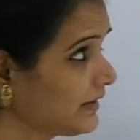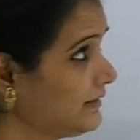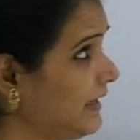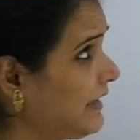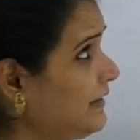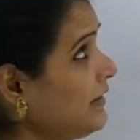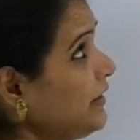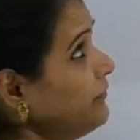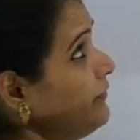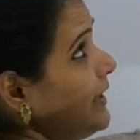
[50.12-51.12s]
Then
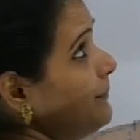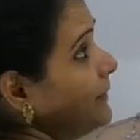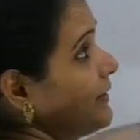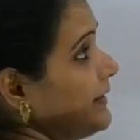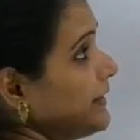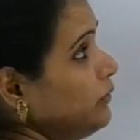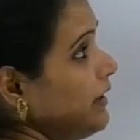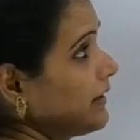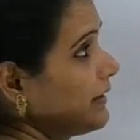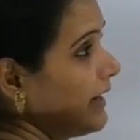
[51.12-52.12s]
when
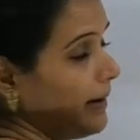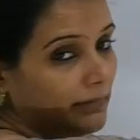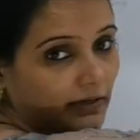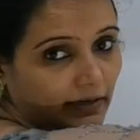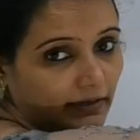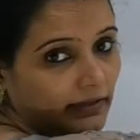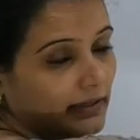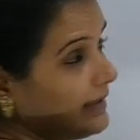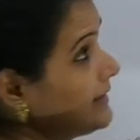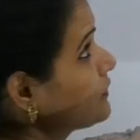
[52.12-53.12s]
particular grammar
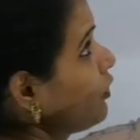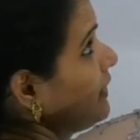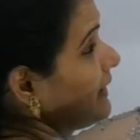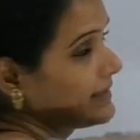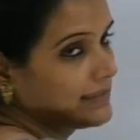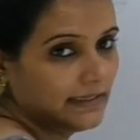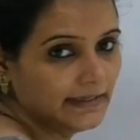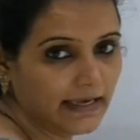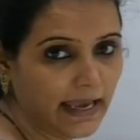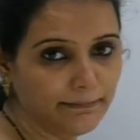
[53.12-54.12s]
is called as a
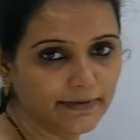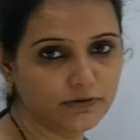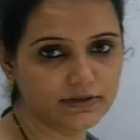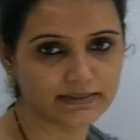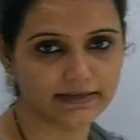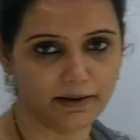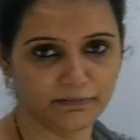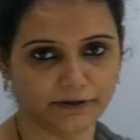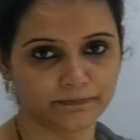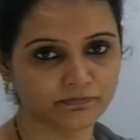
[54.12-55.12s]
ambiguous grammar.
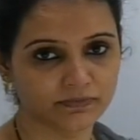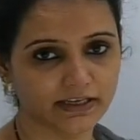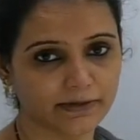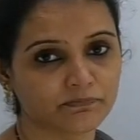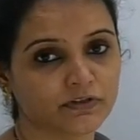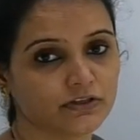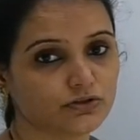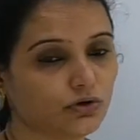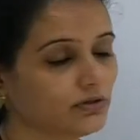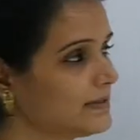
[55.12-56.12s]
Okay.
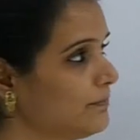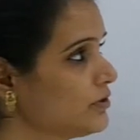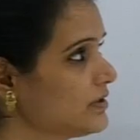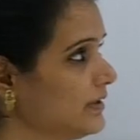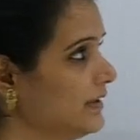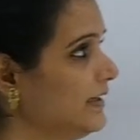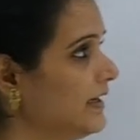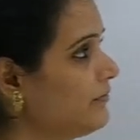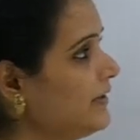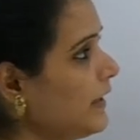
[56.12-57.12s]
So suppose here
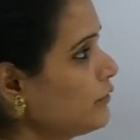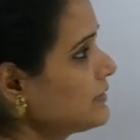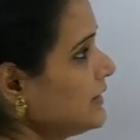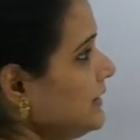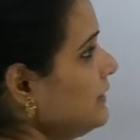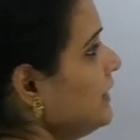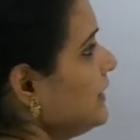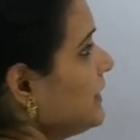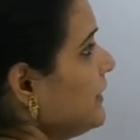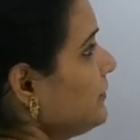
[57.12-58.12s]
we have seen
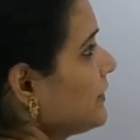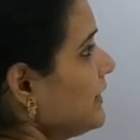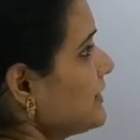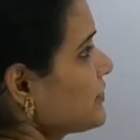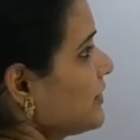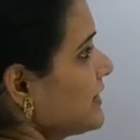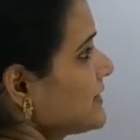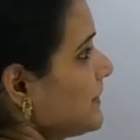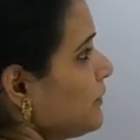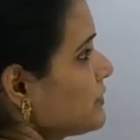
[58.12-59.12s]
different strings.
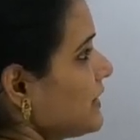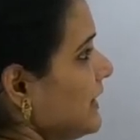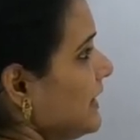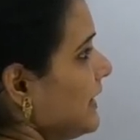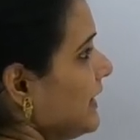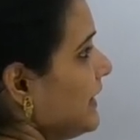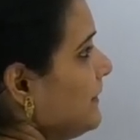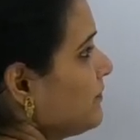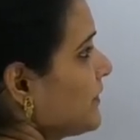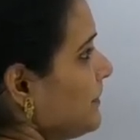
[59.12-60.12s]
Suppose A,
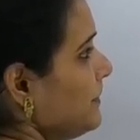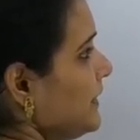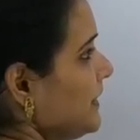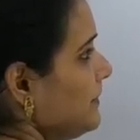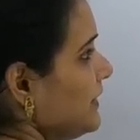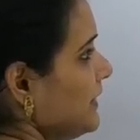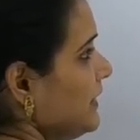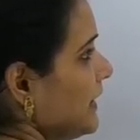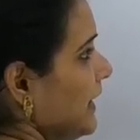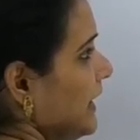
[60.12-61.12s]
B, B,
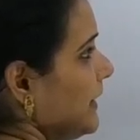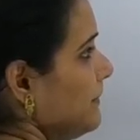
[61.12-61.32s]
A,